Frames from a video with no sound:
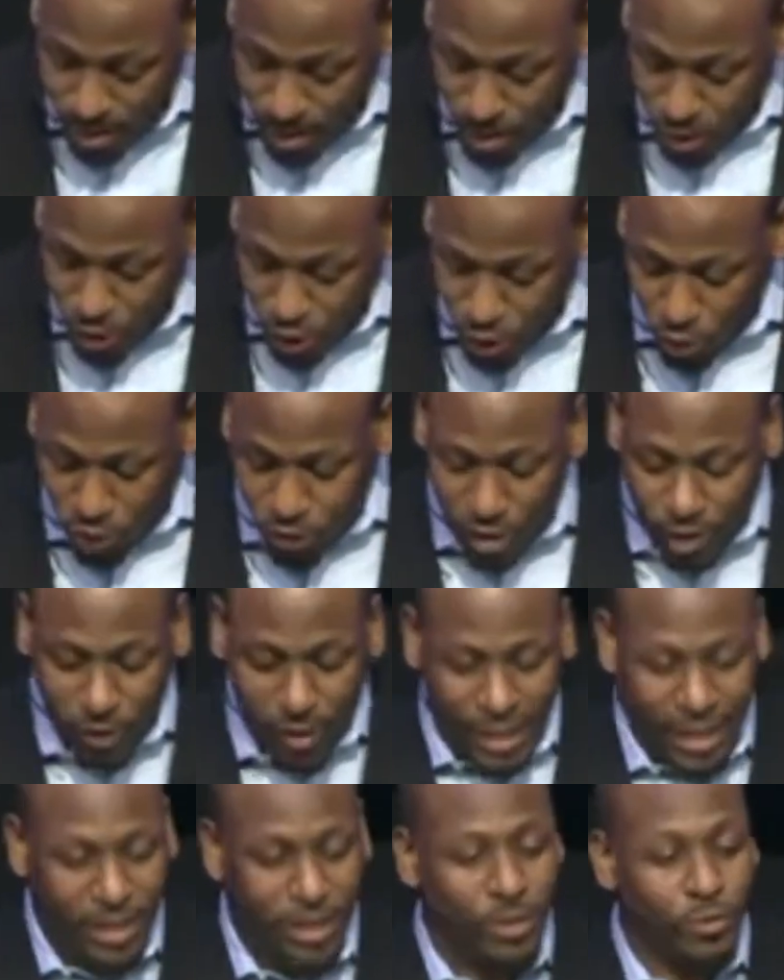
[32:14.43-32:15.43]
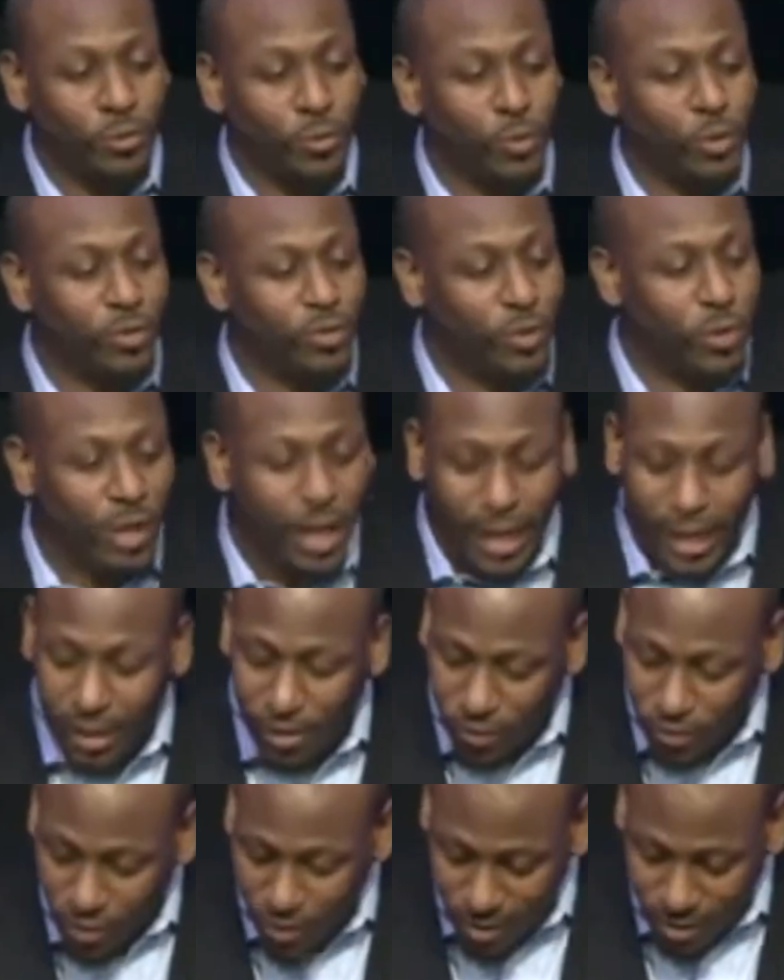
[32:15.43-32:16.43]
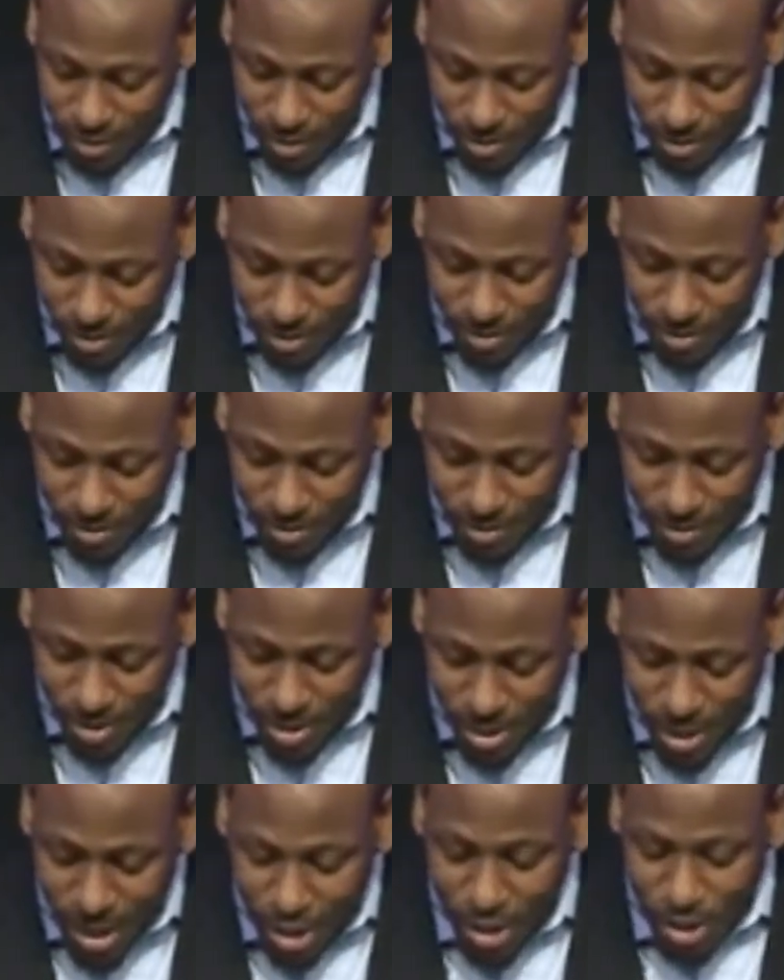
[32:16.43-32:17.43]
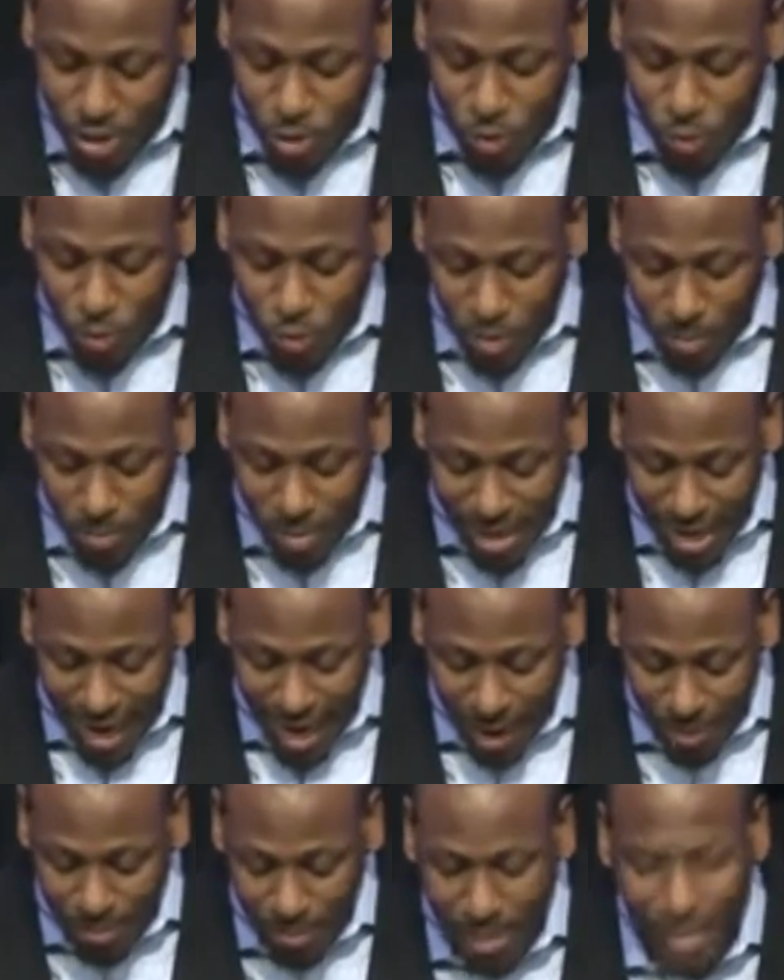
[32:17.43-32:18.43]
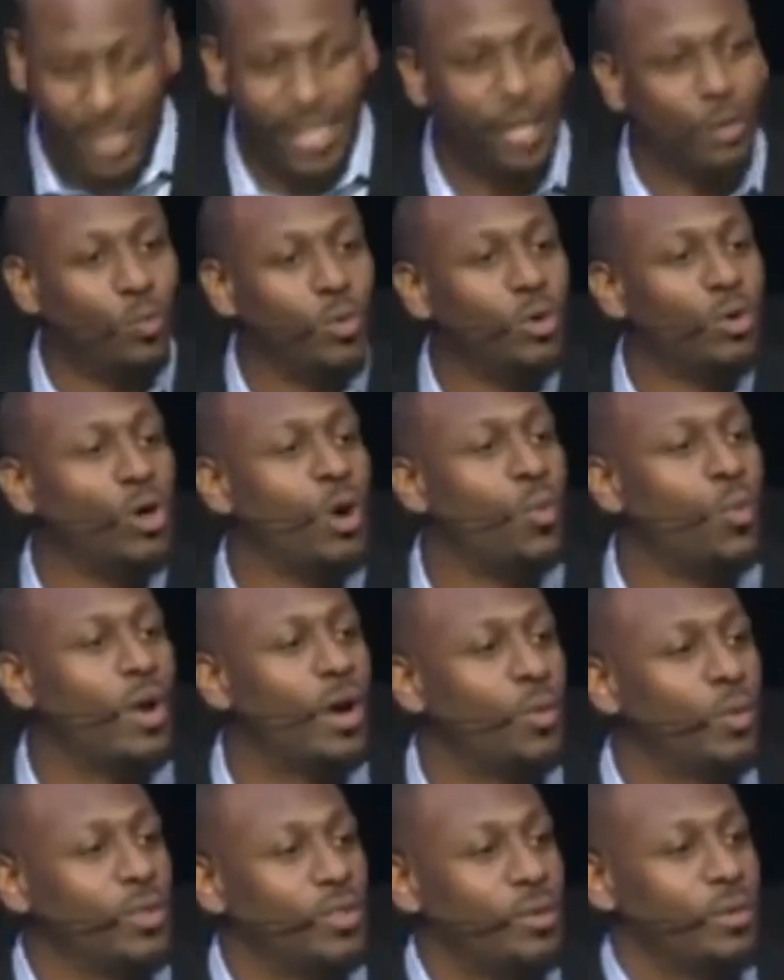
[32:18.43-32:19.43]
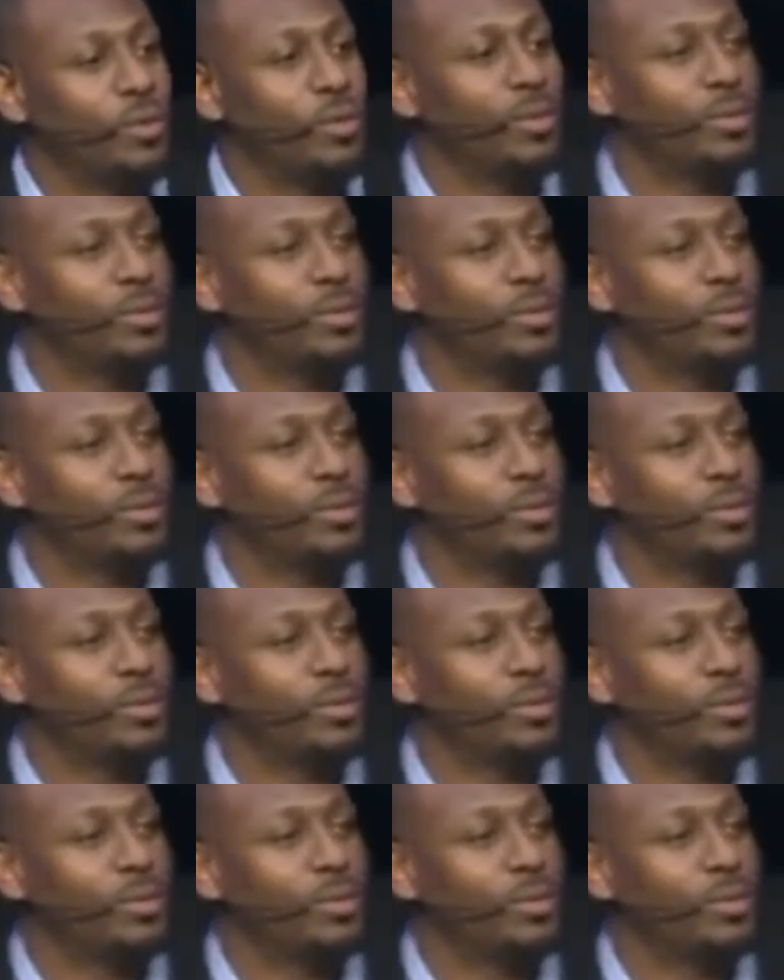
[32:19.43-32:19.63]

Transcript: you shall eat the fruit of your hands. You will be happy and it will go well with you.